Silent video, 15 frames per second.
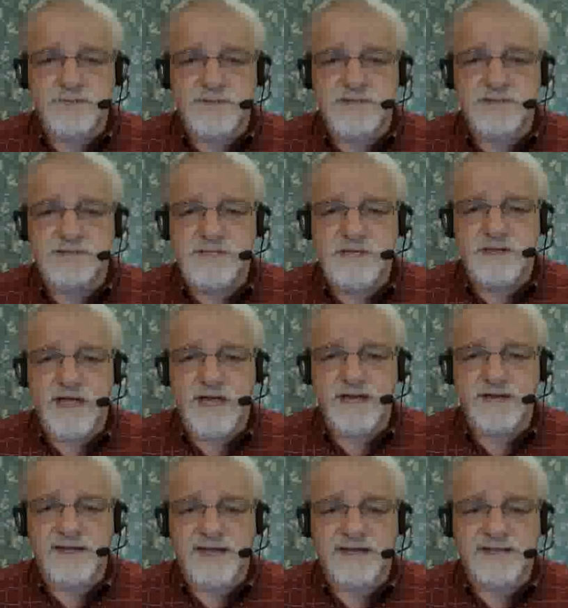where there's a lot
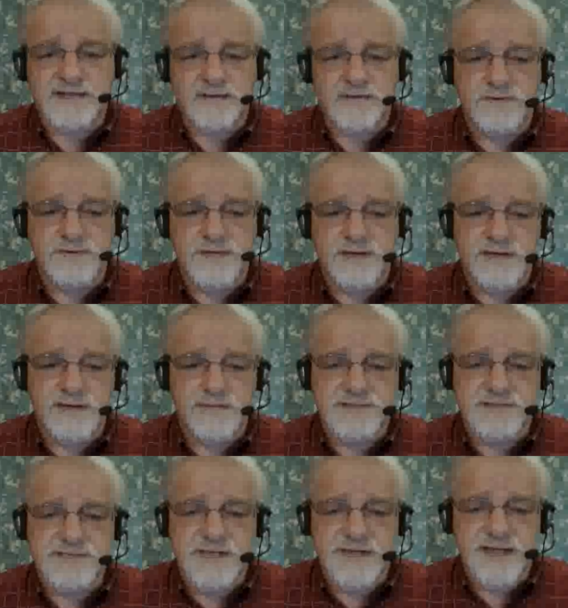of ethical
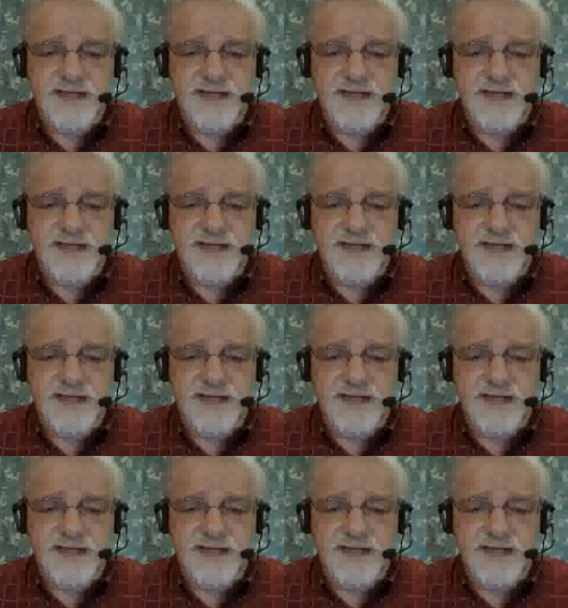dilemmas.